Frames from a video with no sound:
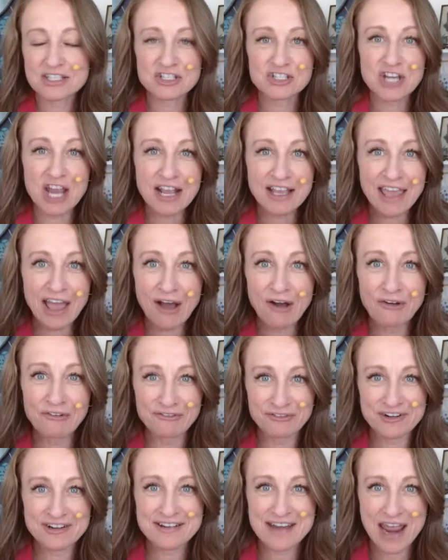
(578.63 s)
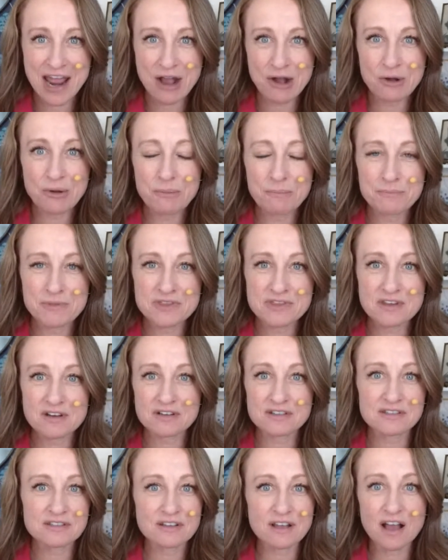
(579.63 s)
check out for now, but
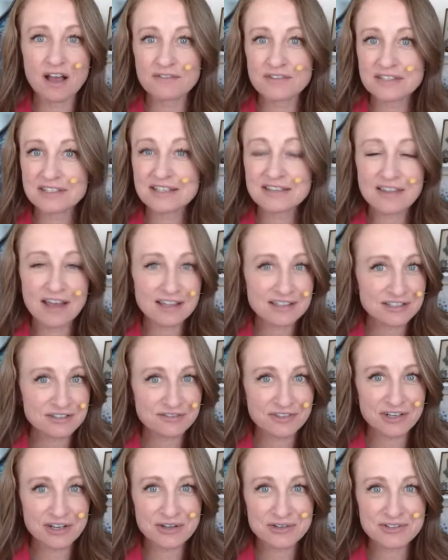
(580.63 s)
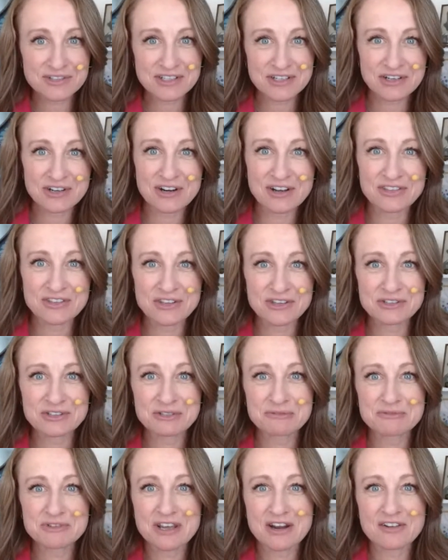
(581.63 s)
there's obviously lots of videos here on the
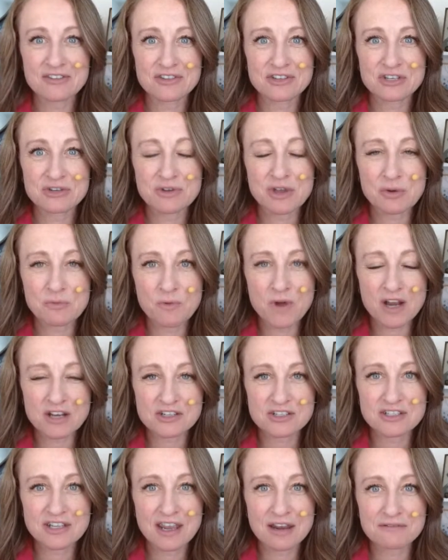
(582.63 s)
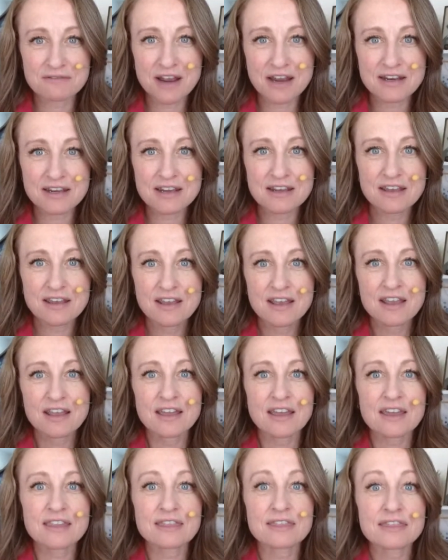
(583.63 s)
YouTube channel that you can watch to get ready
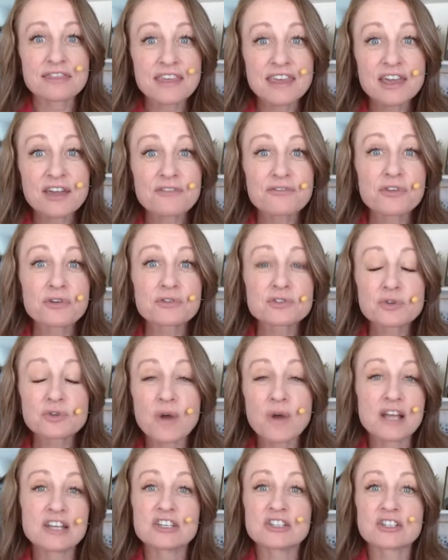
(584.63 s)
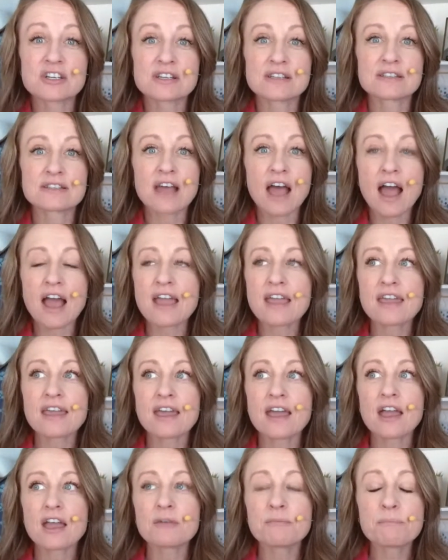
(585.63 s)
and think of those questions. I
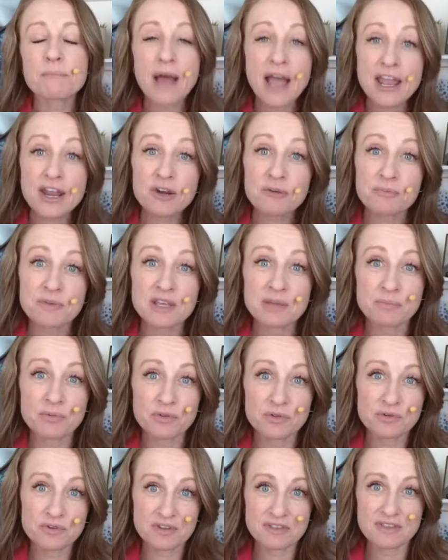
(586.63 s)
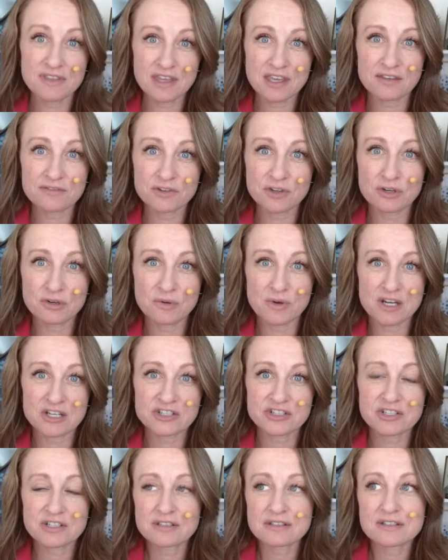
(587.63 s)
admire people who can think of good
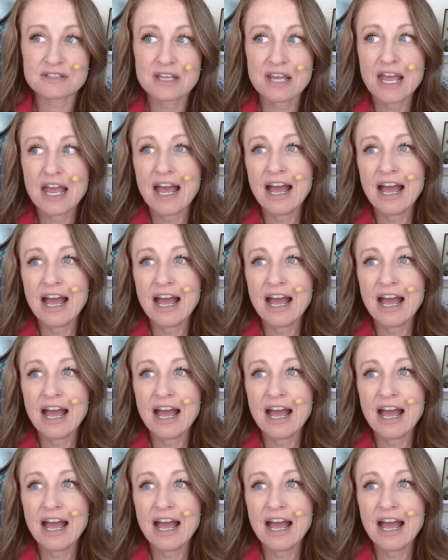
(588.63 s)
questions.